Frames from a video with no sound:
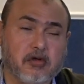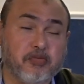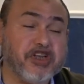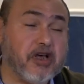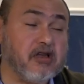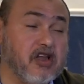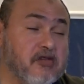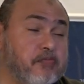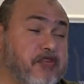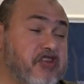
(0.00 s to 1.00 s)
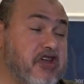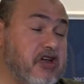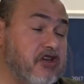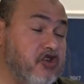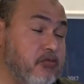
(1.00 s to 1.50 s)
be an
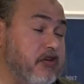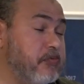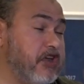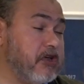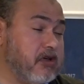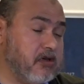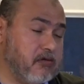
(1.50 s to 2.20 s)
empathetic human being.